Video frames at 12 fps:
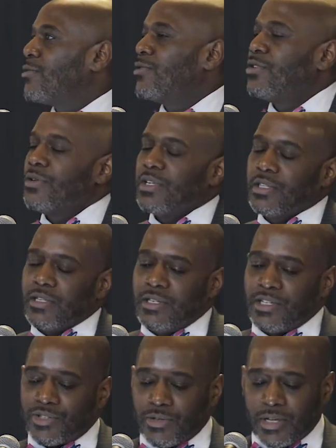we're doing in the
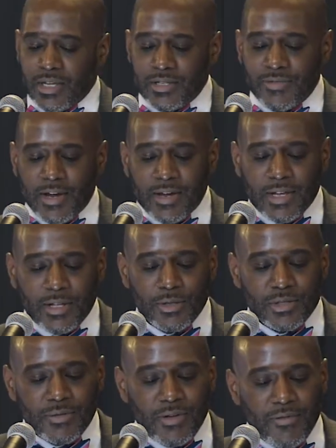district is very
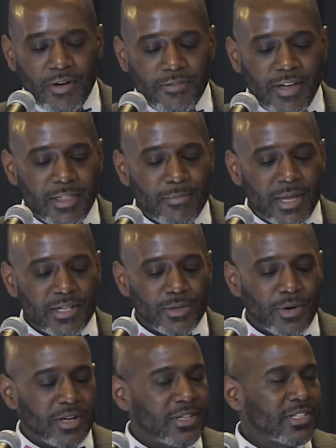inclusive of our faith-based
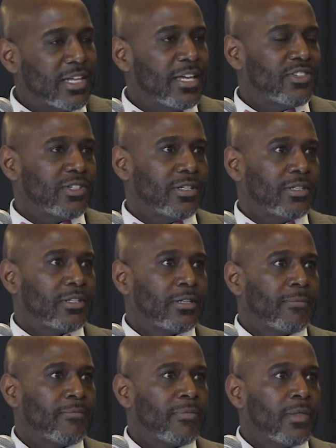organizations.
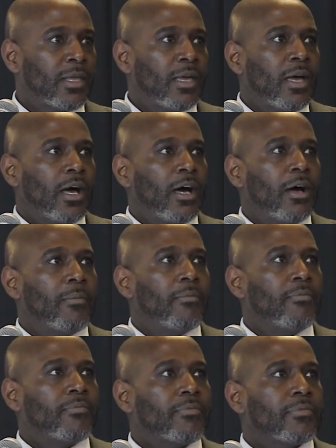
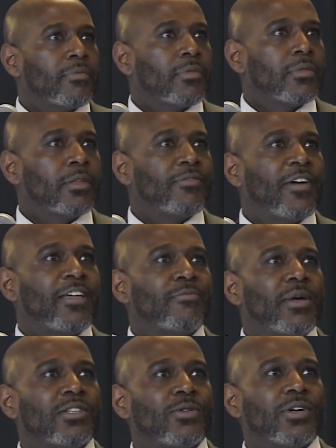The
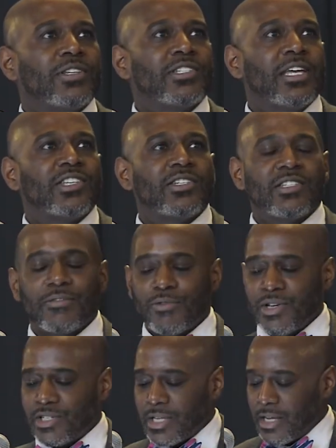faith-based organizations have
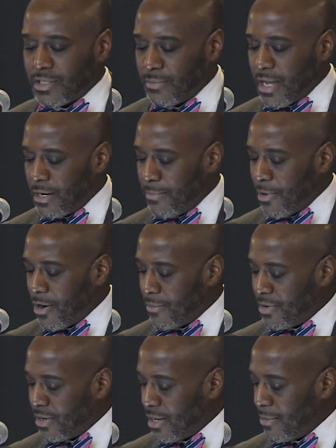reached out to my
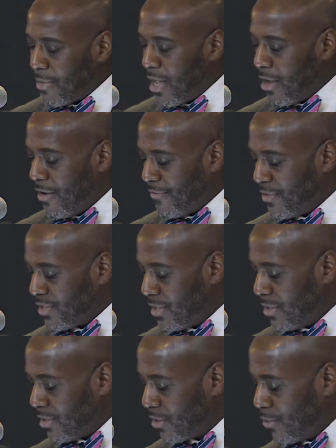department and my office
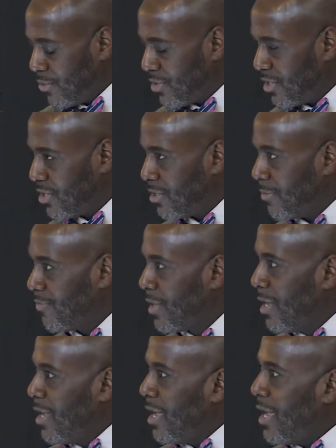in the school system
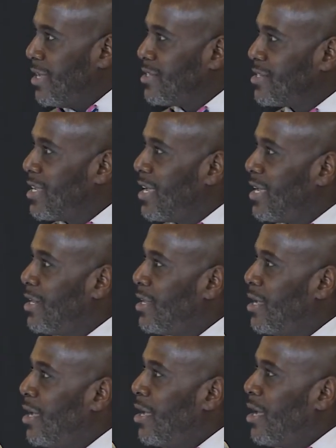and
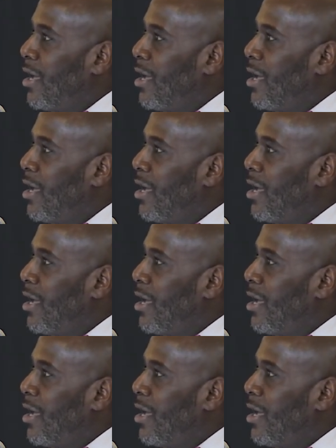said,